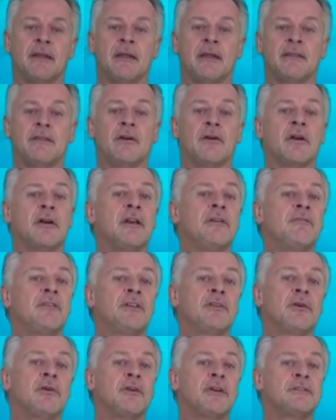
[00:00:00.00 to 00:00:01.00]
There are
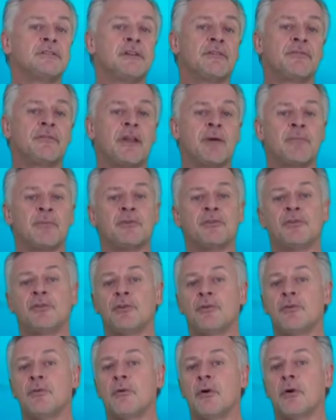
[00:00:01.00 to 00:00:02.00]
inventories of number
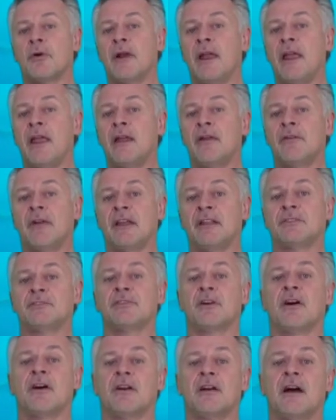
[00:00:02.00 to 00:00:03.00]
2 or A grade
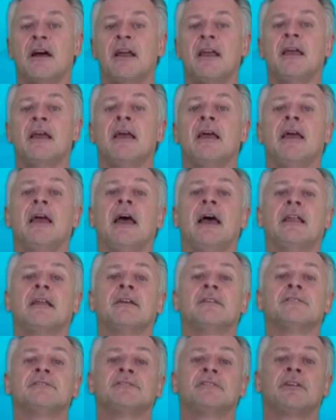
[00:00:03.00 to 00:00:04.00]
sockeye at
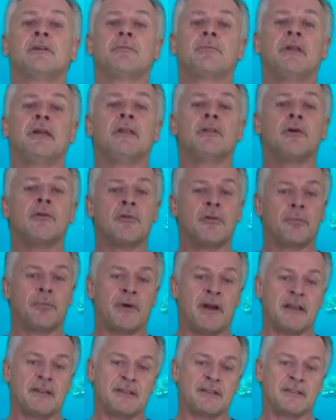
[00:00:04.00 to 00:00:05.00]
considerably lower
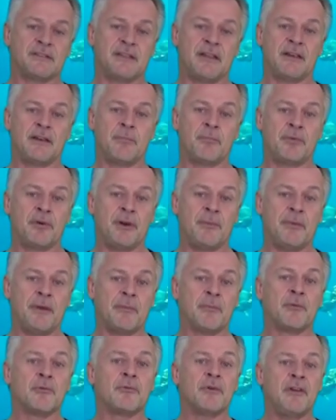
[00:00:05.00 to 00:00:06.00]
prices than the
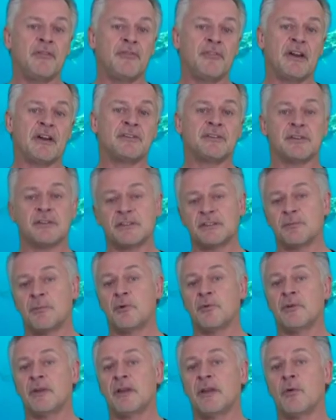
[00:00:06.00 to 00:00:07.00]
premium refresh and
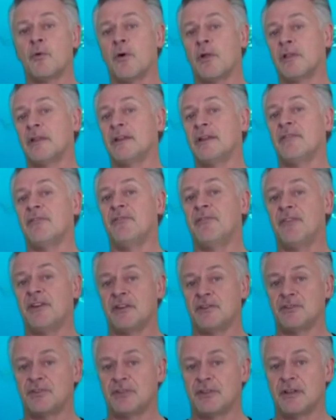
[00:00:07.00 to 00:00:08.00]
smoking quality
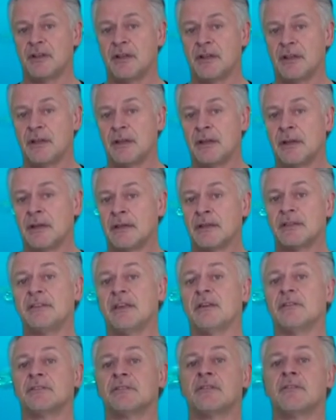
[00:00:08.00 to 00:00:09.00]
fish.
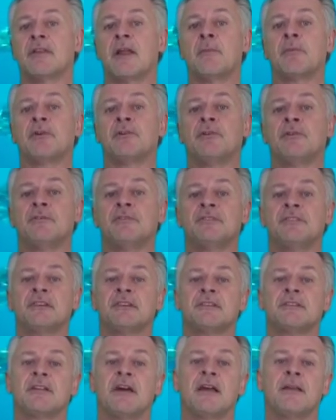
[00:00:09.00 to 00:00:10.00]
Sales of number 2
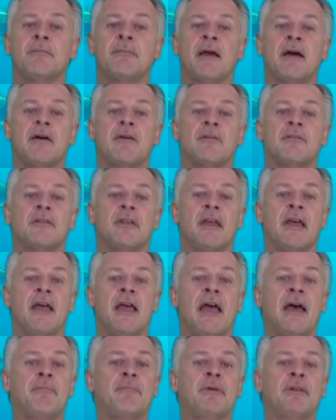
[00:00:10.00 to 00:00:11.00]
6-9 pound
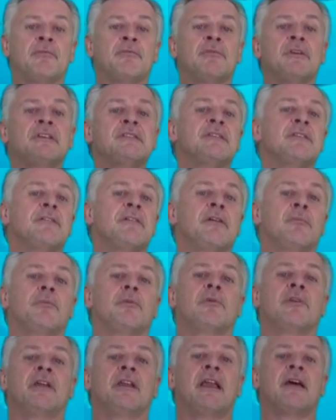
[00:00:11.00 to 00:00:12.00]
have been recently
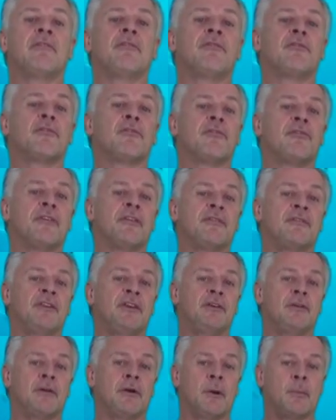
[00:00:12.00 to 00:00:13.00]
reported at $4.50
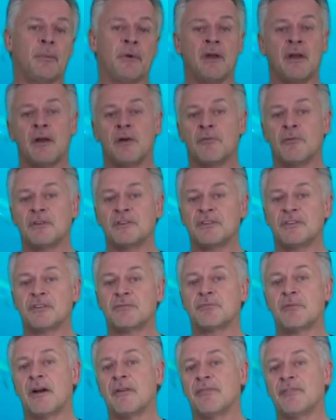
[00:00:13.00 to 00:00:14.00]
Europe, which
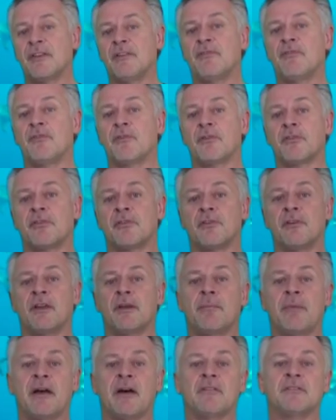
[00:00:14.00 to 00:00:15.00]
is roughly $4.30
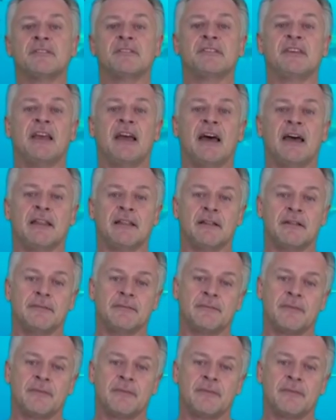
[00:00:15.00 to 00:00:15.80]
a pound Seattle.